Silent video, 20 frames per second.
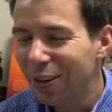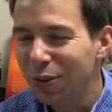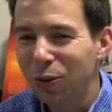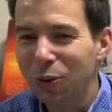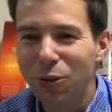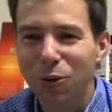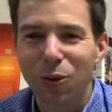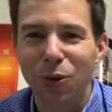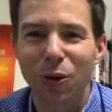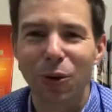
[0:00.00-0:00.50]

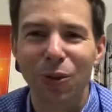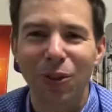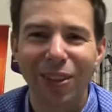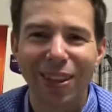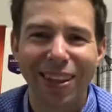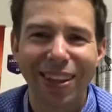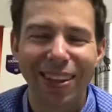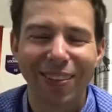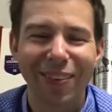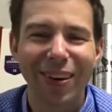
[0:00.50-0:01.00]

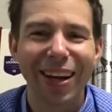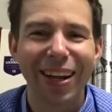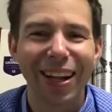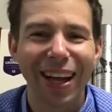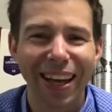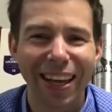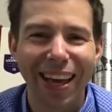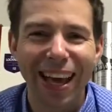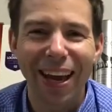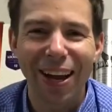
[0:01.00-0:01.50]
Hjortron. Well,
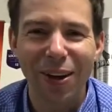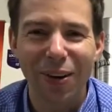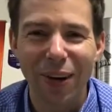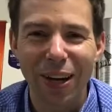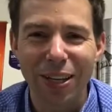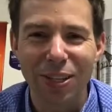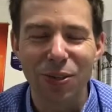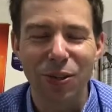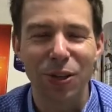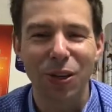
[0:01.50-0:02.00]
I can't
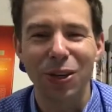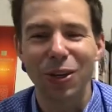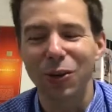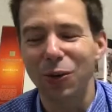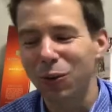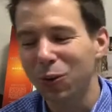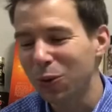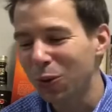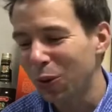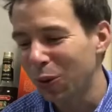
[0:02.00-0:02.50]
quite do it.
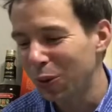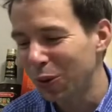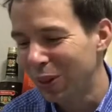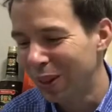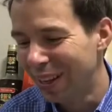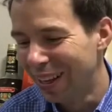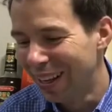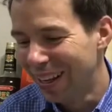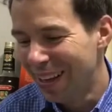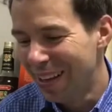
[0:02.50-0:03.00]
Hjortron.
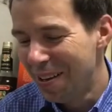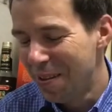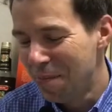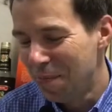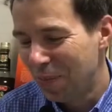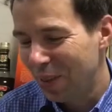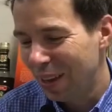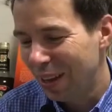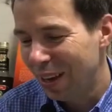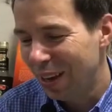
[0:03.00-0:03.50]

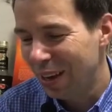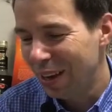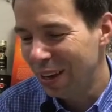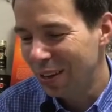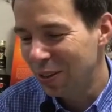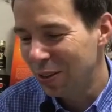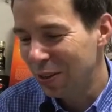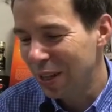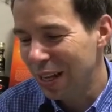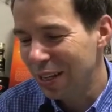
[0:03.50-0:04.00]

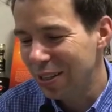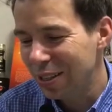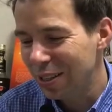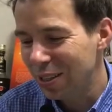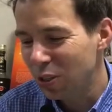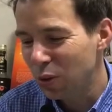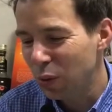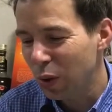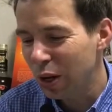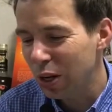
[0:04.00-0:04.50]
So that's the
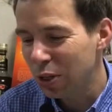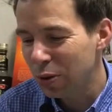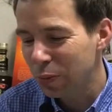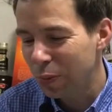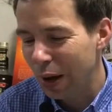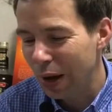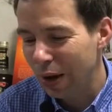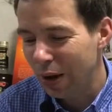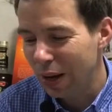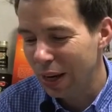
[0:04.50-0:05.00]
Swedish
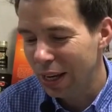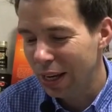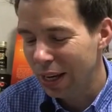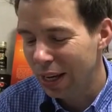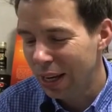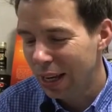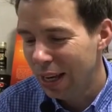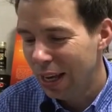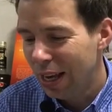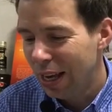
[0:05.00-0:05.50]
berry.
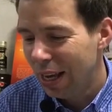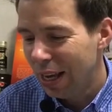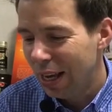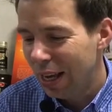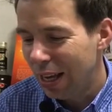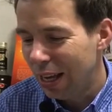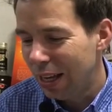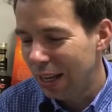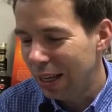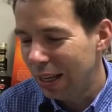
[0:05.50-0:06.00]

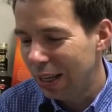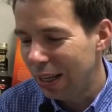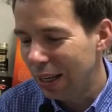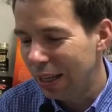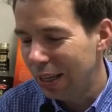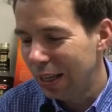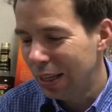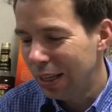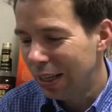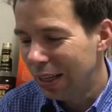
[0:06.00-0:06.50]

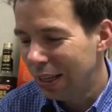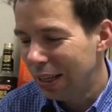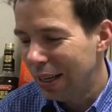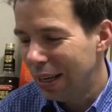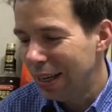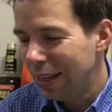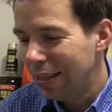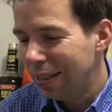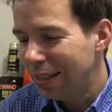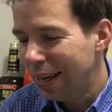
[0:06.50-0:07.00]

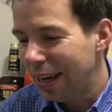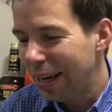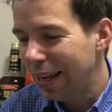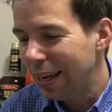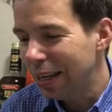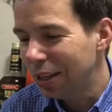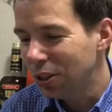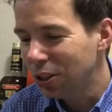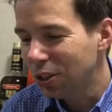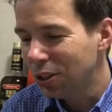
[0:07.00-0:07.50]
In
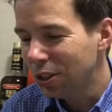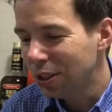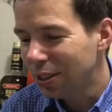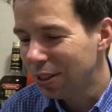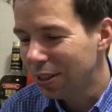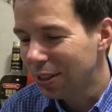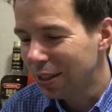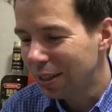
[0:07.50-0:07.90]
Danish.